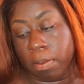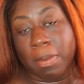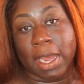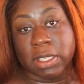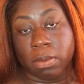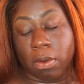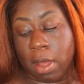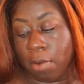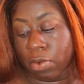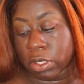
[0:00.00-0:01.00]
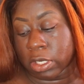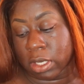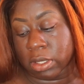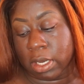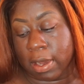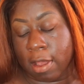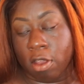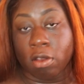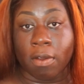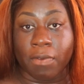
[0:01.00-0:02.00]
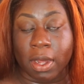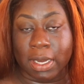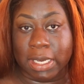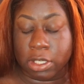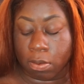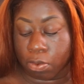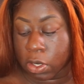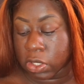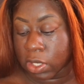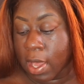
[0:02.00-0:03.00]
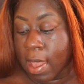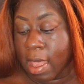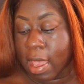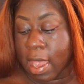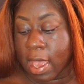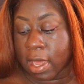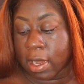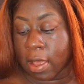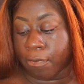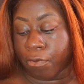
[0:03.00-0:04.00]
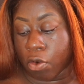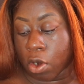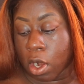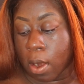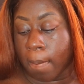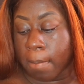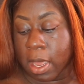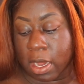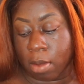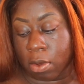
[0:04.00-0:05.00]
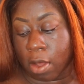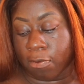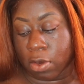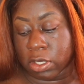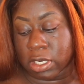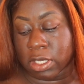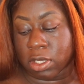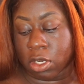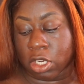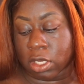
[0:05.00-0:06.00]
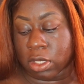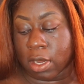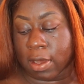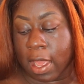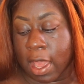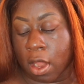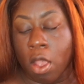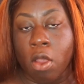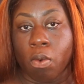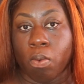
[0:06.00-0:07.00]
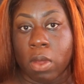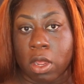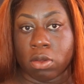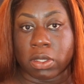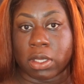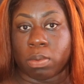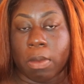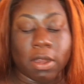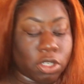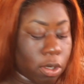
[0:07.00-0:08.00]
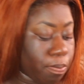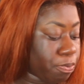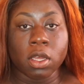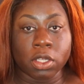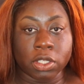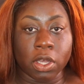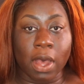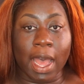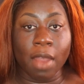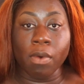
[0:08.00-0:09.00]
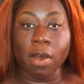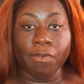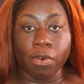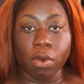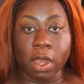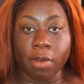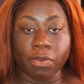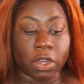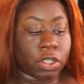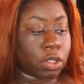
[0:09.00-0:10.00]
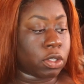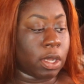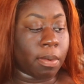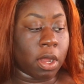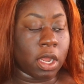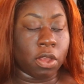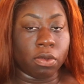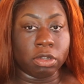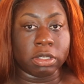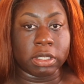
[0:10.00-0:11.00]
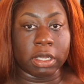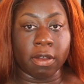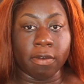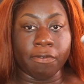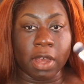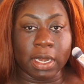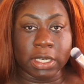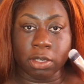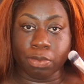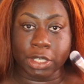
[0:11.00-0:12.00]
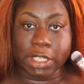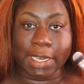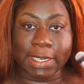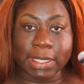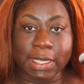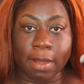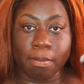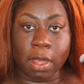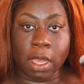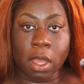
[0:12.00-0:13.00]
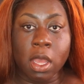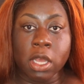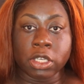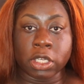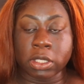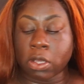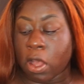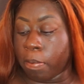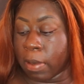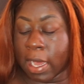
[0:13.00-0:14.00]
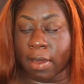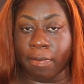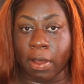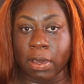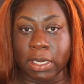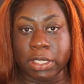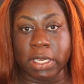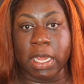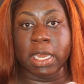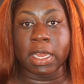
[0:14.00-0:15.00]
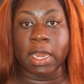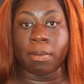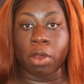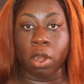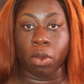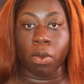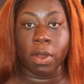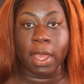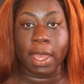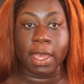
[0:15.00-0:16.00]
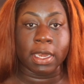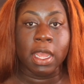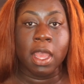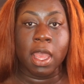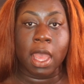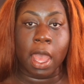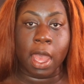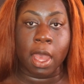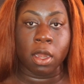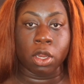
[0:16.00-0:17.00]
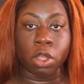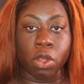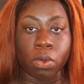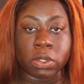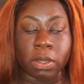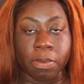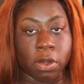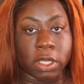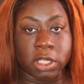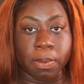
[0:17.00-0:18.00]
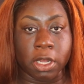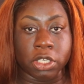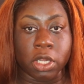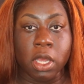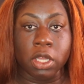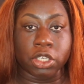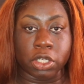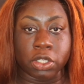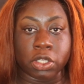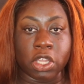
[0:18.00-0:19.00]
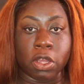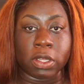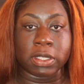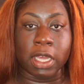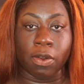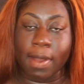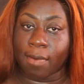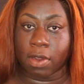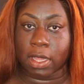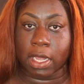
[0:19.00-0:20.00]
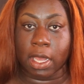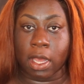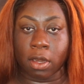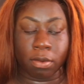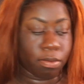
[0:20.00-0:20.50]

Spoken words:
maximum coverage, I said that I use a foundation brush, and for medium coverage, it's suggested that we use a sponge. So I want full coverage, so I'm gonna use the foundation brush that they sent me just to apply the foundation, and then I'm gonna go ahead and use a beauty sponge just to settle everything in.